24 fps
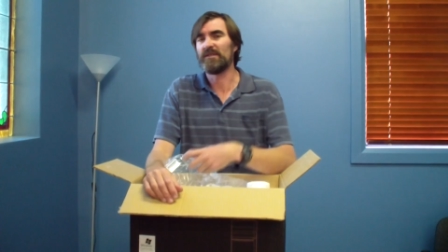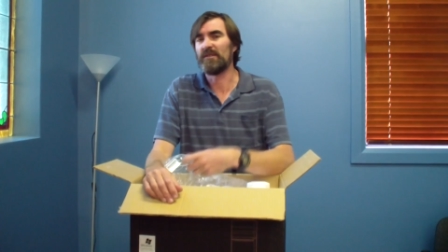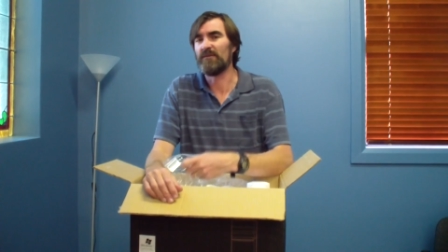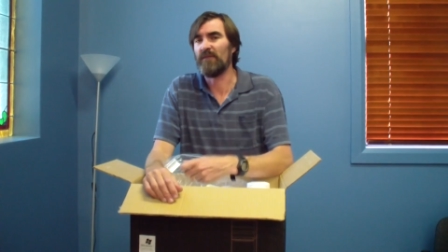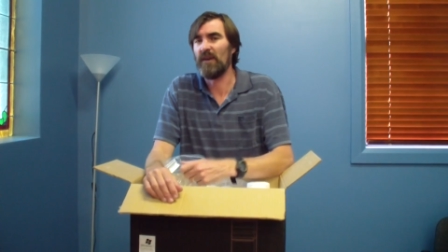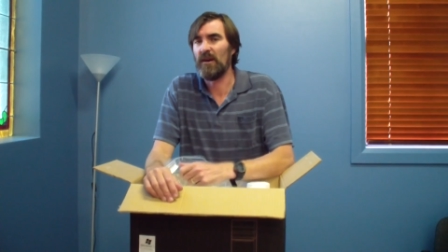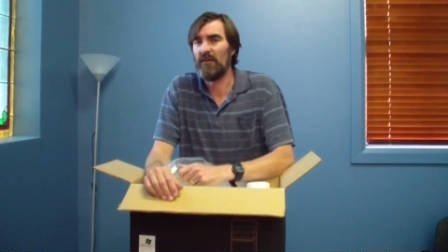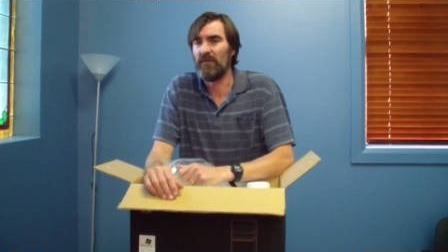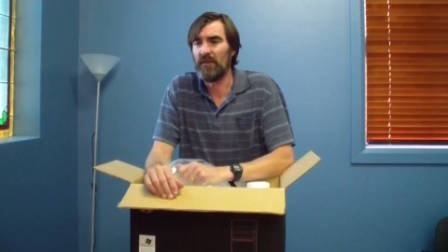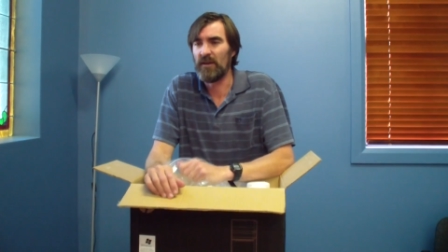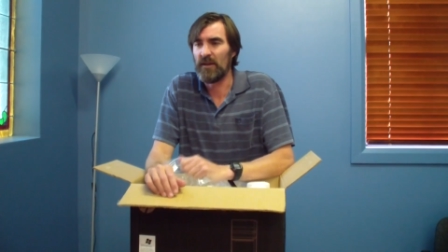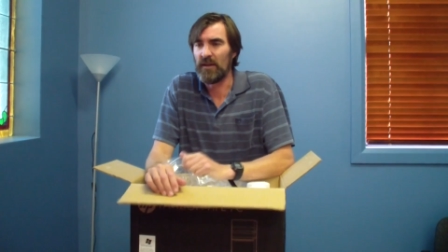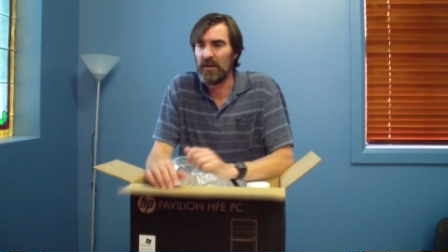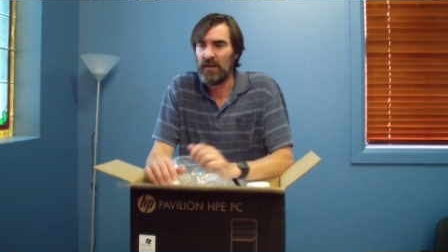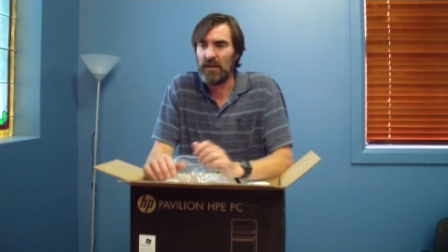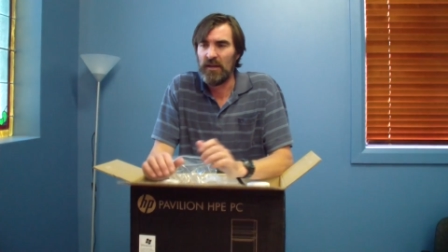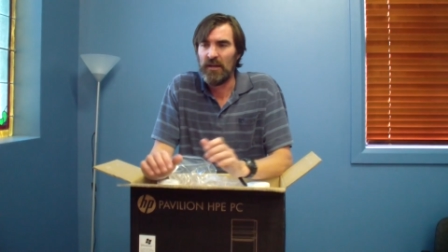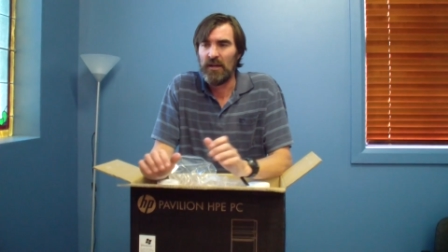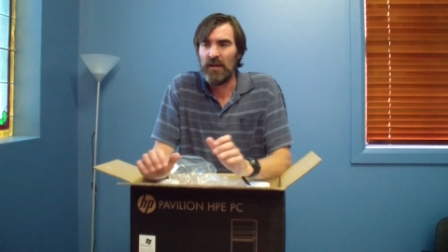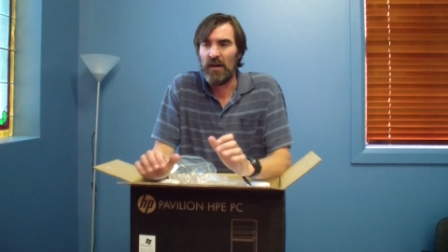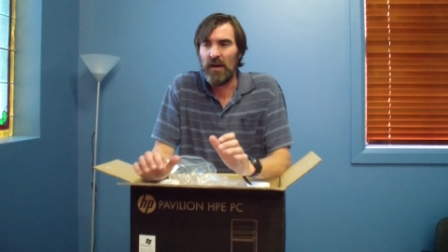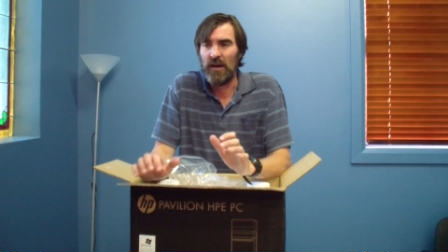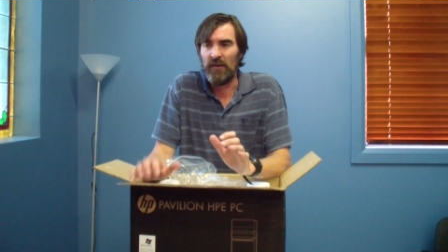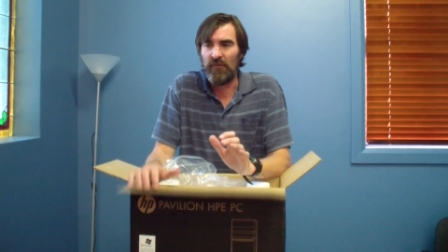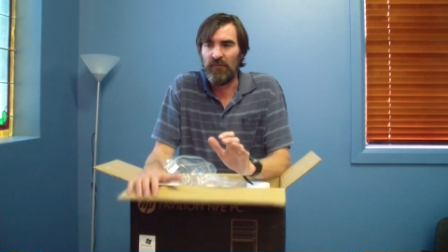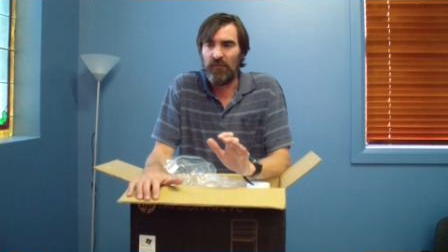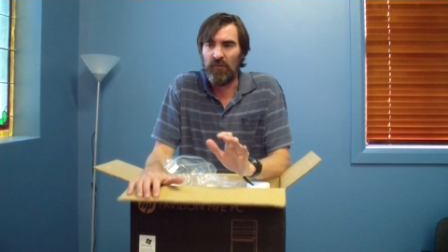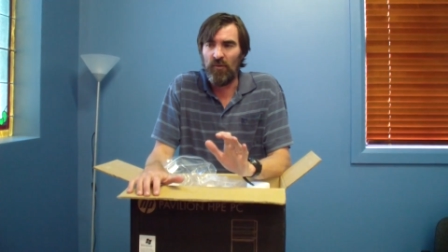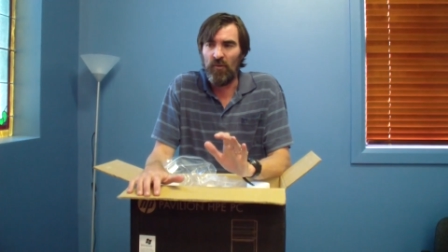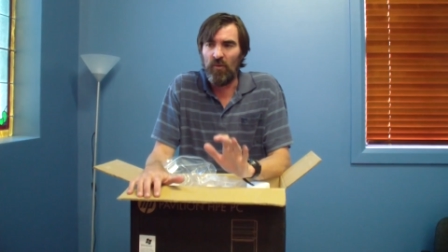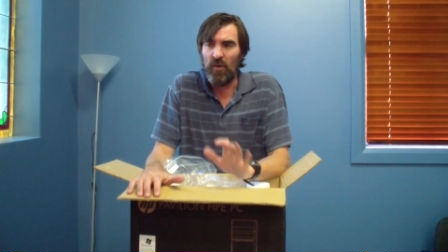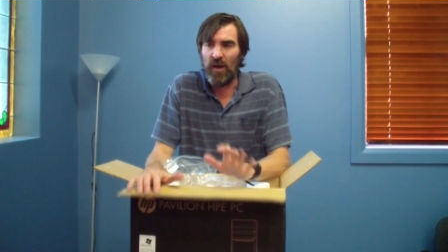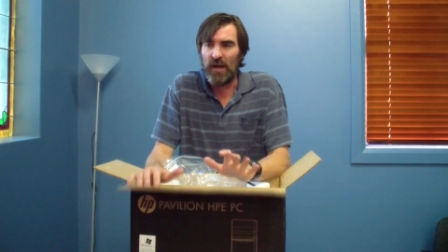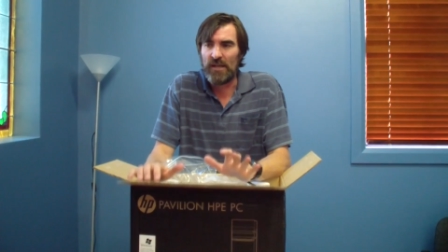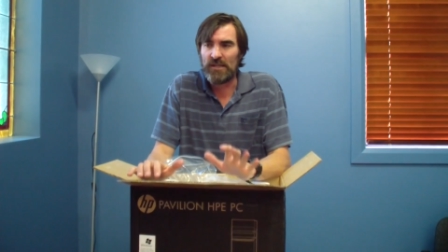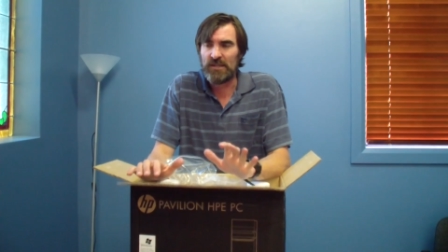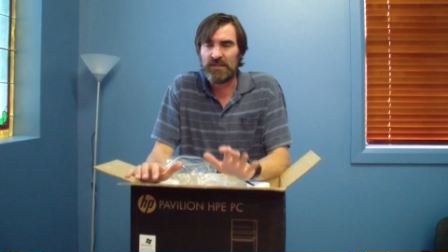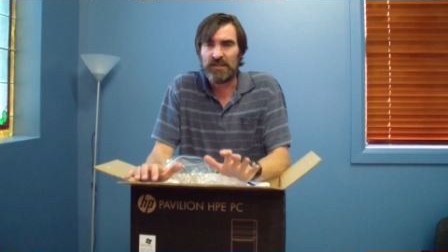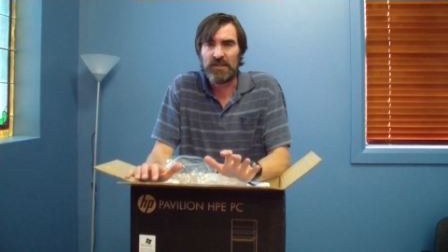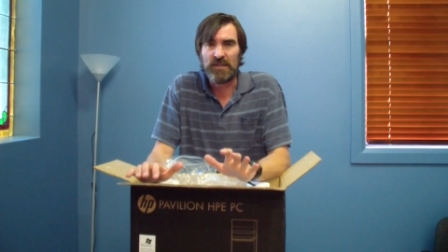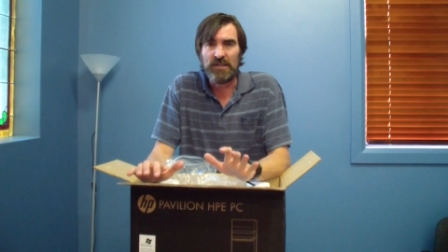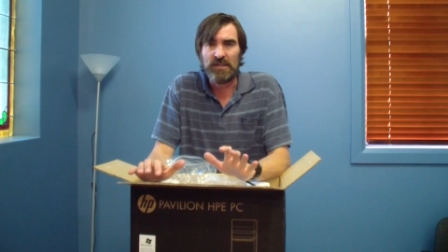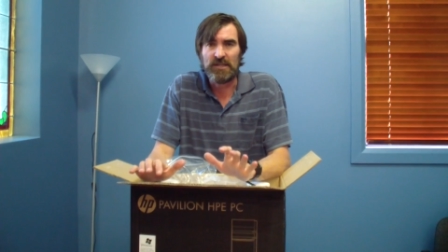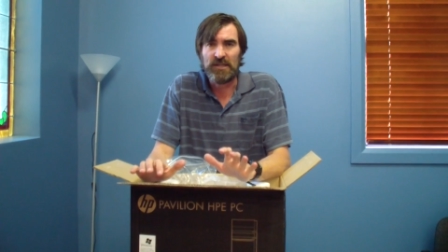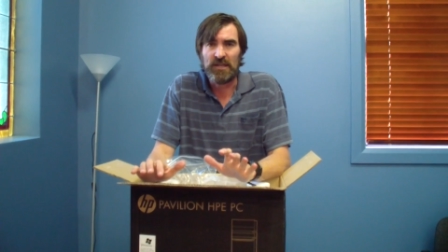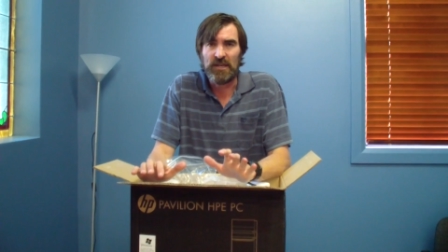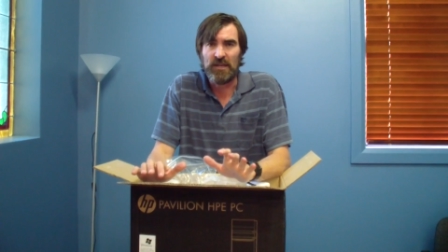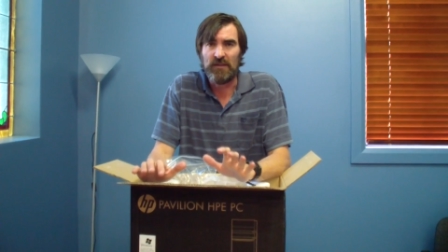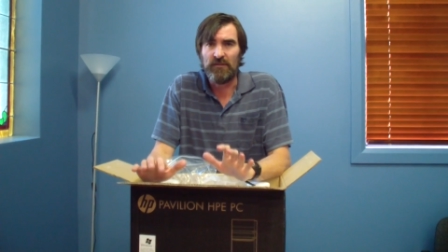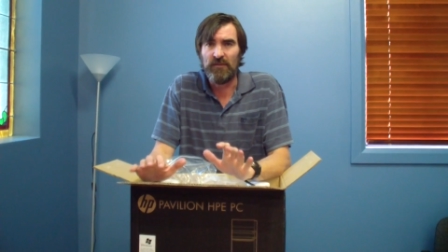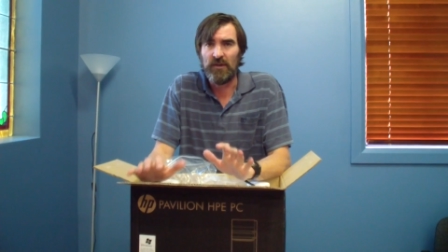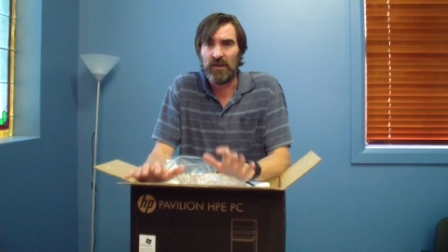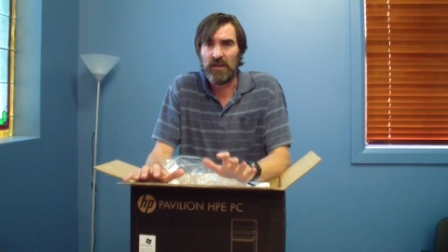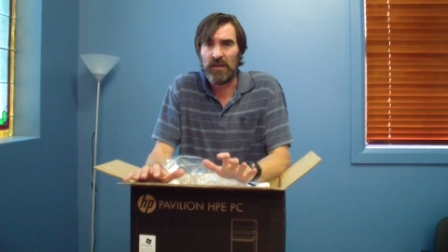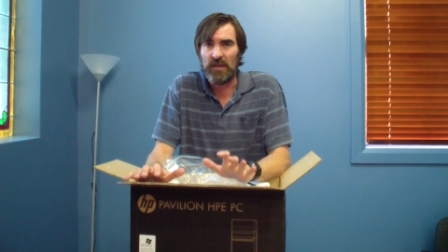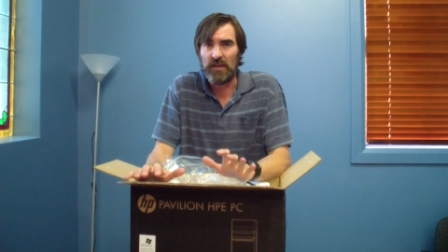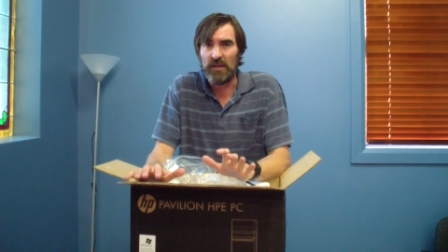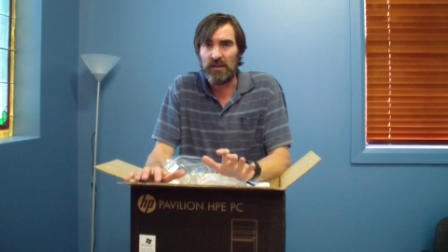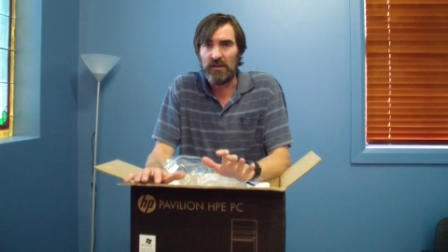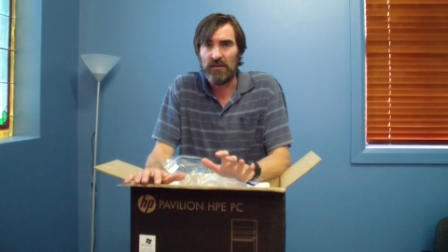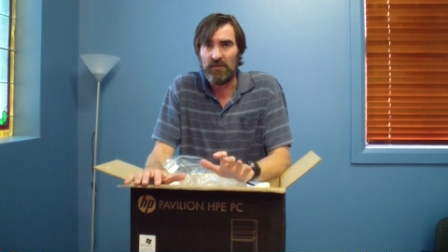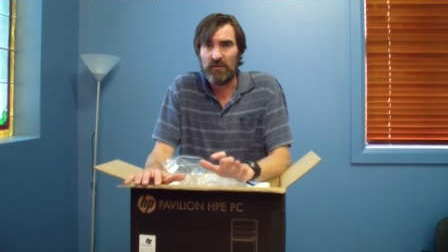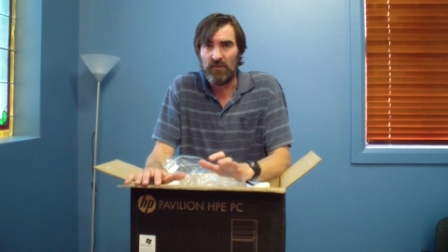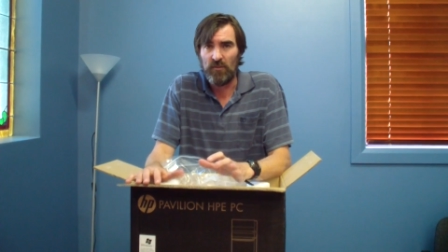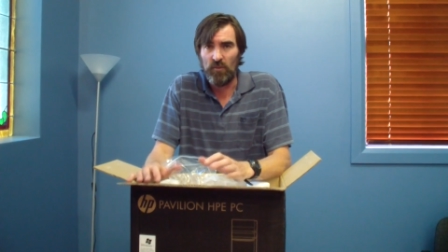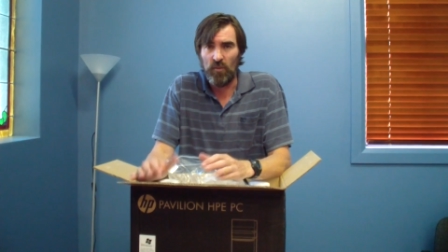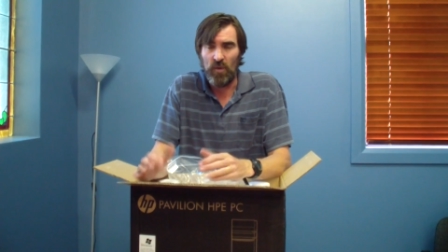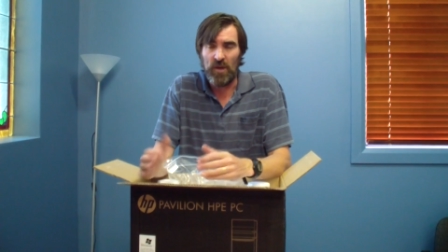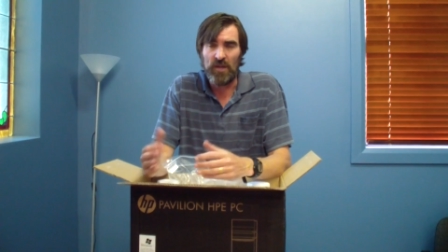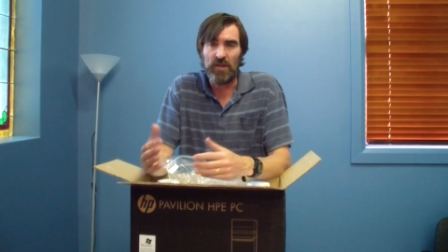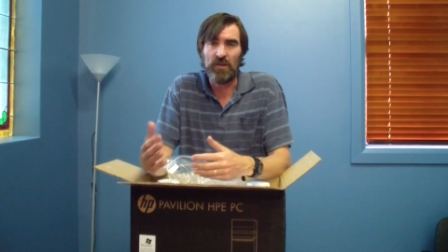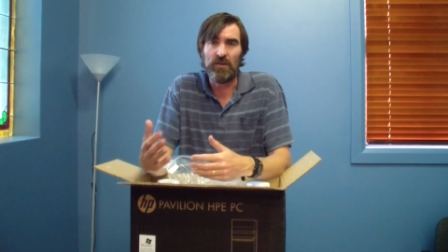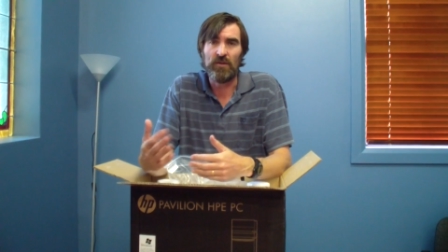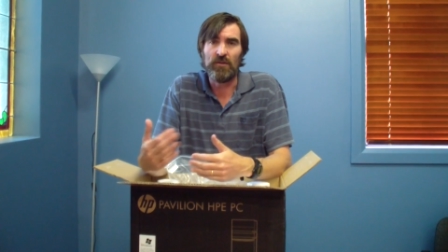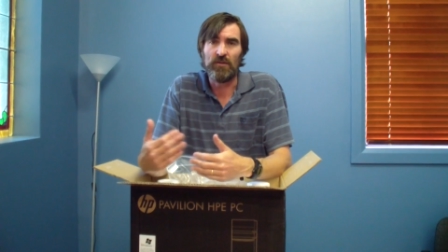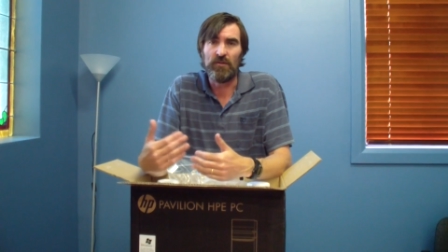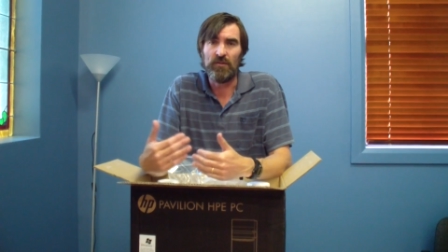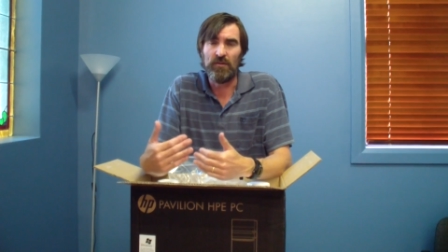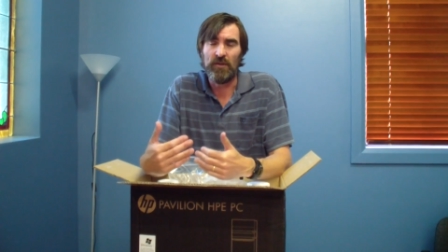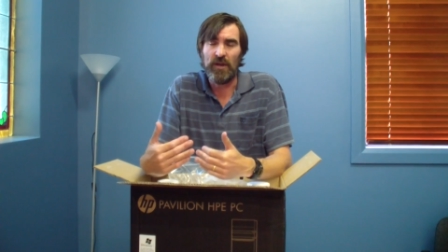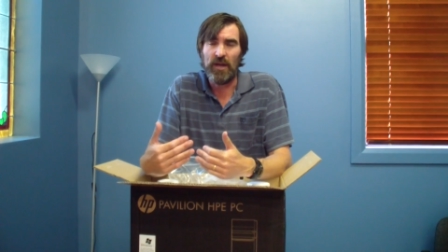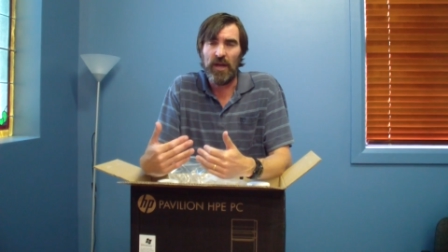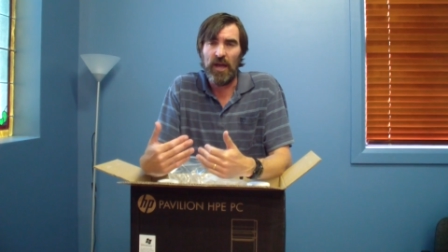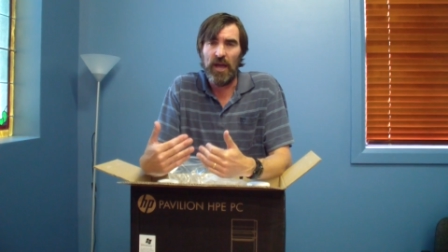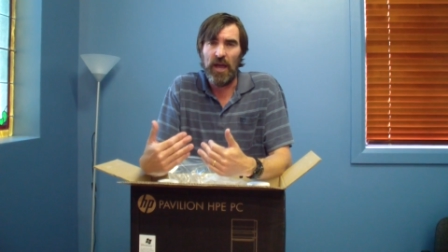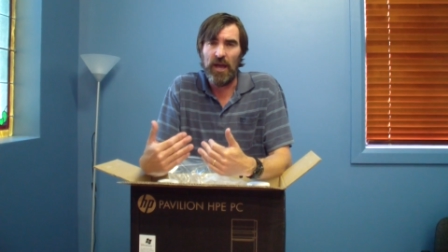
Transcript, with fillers: of having a full HD TV when you're